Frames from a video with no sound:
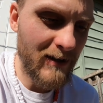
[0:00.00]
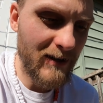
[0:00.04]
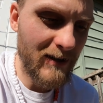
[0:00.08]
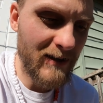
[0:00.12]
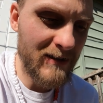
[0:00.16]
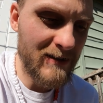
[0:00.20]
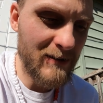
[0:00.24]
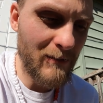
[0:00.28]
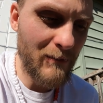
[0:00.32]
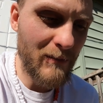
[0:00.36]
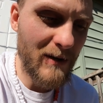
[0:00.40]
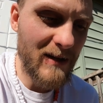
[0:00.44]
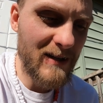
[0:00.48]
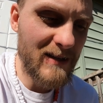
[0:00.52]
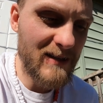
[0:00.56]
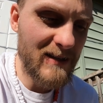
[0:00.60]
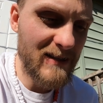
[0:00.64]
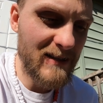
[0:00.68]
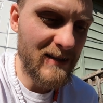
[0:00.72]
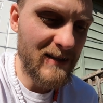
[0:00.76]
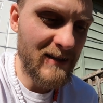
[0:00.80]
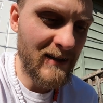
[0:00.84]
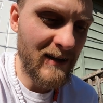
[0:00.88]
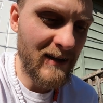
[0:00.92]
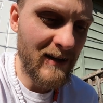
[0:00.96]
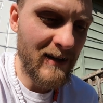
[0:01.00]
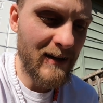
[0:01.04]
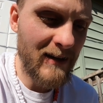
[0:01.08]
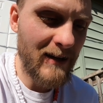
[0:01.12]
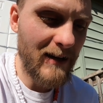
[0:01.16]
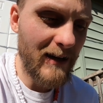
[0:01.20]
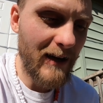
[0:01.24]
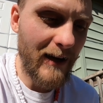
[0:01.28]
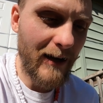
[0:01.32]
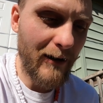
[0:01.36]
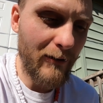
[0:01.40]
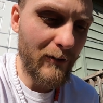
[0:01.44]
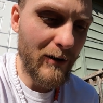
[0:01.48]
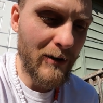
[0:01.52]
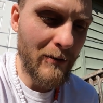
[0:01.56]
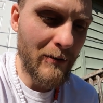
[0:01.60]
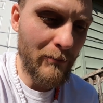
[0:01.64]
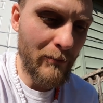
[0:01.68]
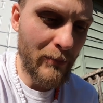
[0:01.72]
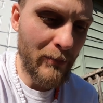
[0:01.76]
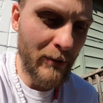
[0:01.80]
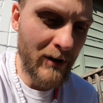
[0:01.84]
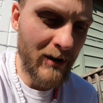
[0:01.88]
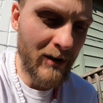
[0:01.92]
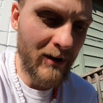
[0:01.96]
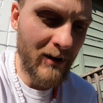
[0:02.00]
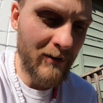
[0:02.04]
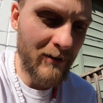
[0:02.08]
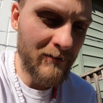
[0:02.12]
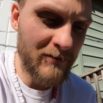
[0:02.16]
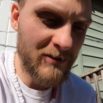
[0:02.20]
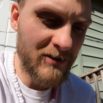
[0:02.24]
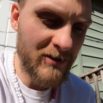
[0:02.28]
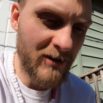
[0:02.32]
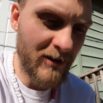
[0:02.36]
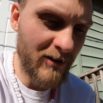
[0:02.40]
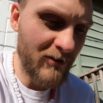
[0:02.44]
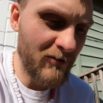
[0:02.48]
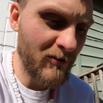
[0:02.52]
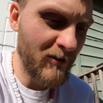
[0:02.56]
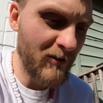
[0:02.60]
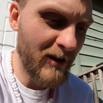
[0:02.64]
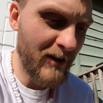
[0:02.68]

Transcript: It's amazing how a bit of shared